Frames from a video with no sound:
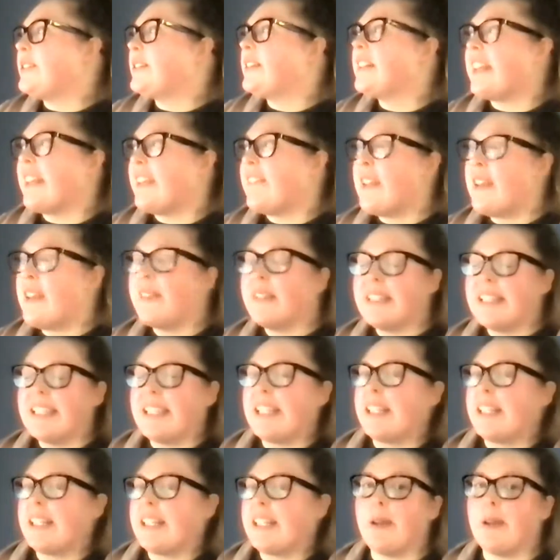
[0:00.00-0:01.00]
Klaviyo a
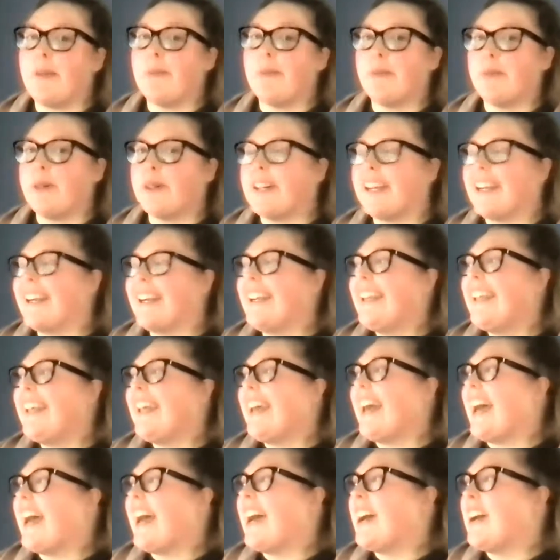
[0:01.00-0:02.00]
little bit more.
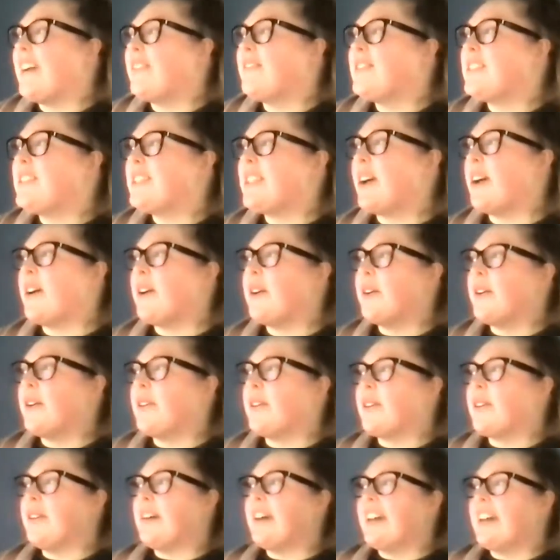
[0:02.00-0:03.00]
Um,
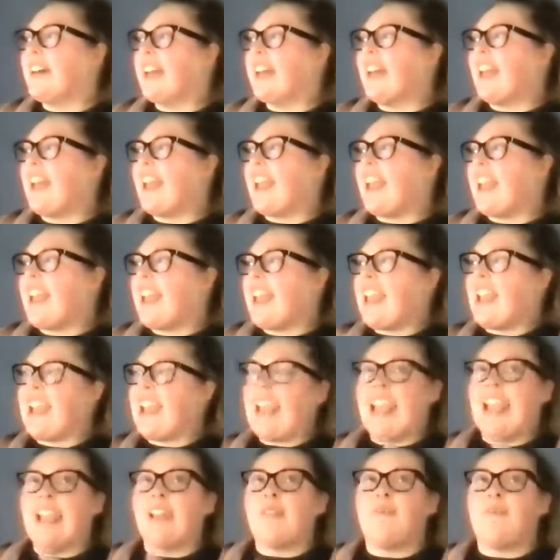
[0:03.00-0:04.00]
so
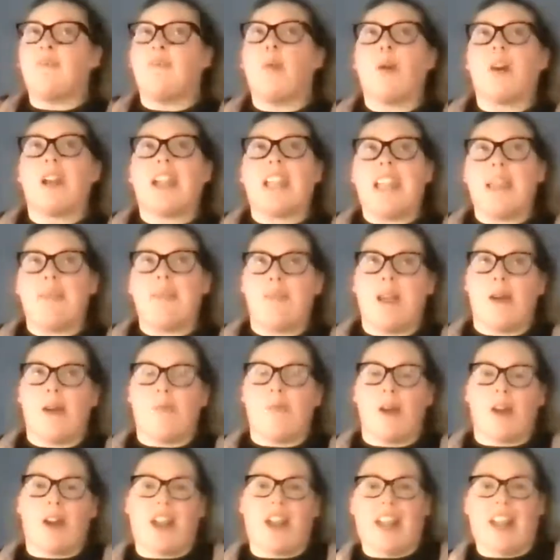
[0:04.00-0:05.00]
in more email
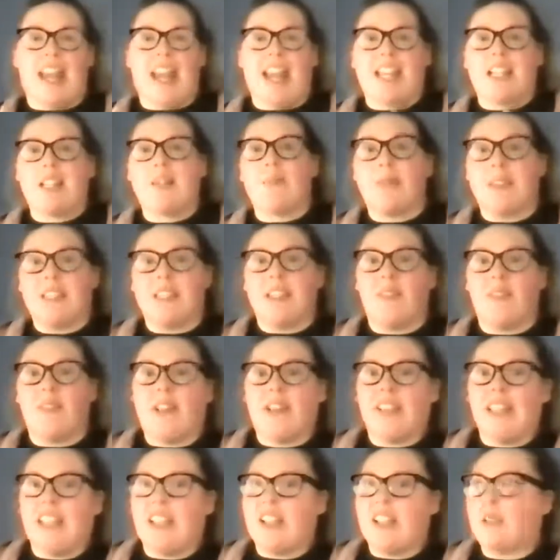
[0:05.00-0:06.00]
marketing
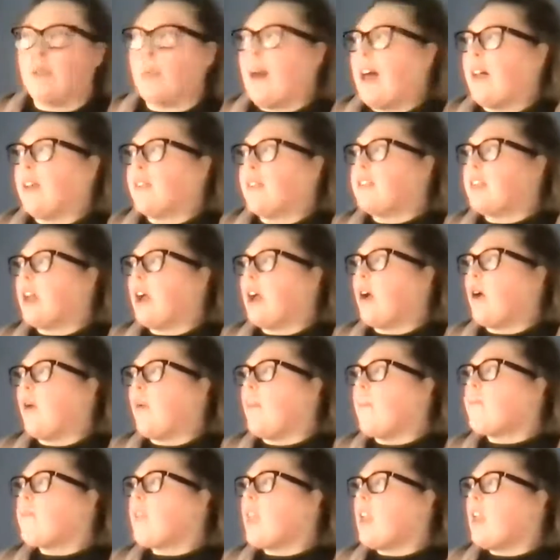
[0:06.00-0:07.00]
specifically as well.
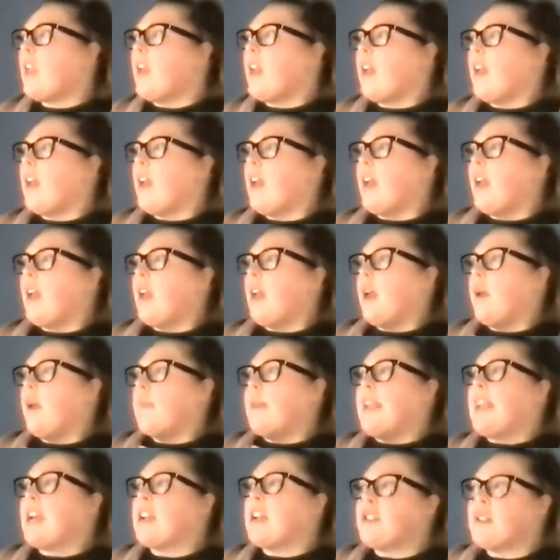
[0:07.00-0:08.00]
So
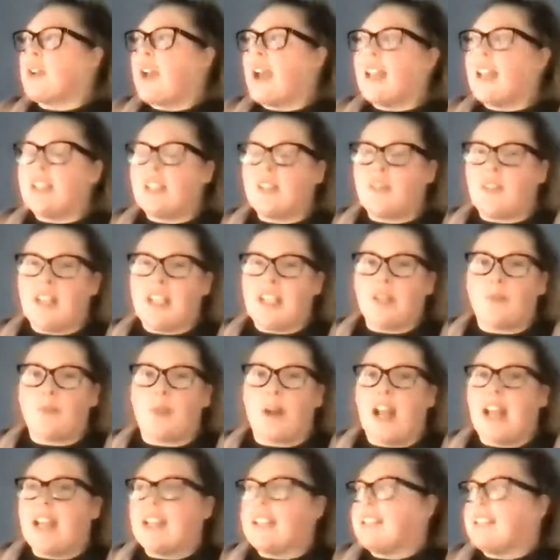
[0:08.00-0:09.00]
because you guys have
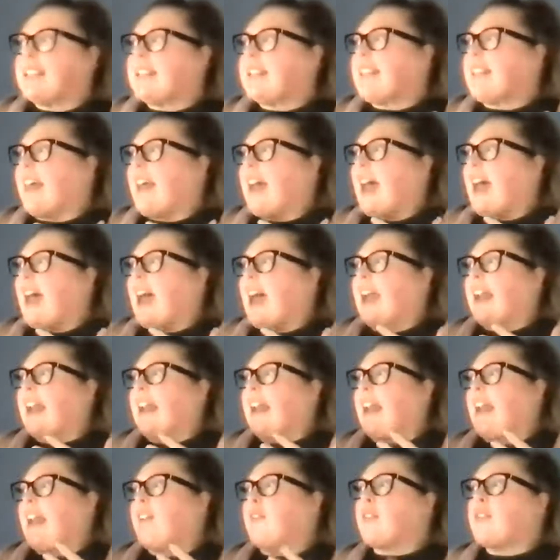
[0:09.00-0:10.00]
expressed that
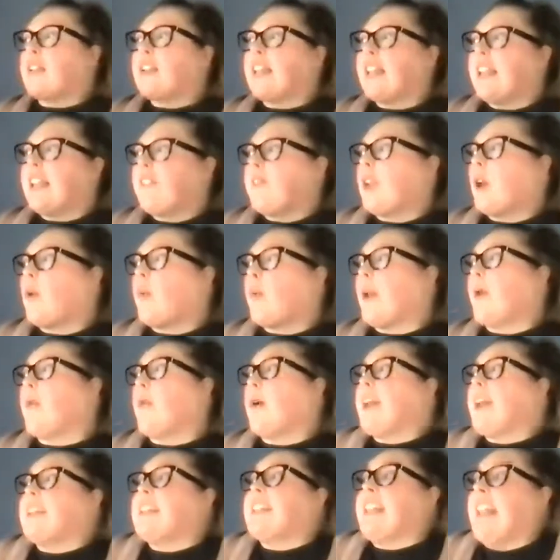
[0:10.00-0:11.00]
if Klaviyo went
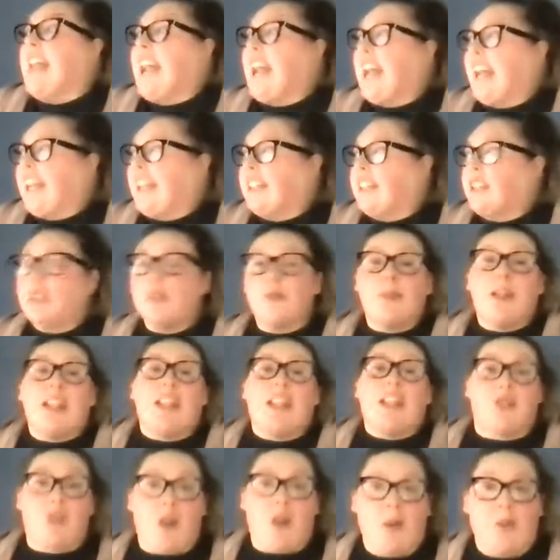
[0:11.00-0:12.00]
away today, you'd be
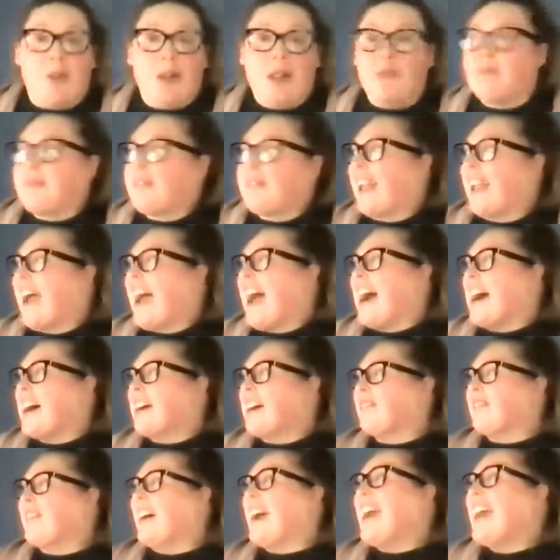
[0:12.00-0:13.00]
in trouble. Um,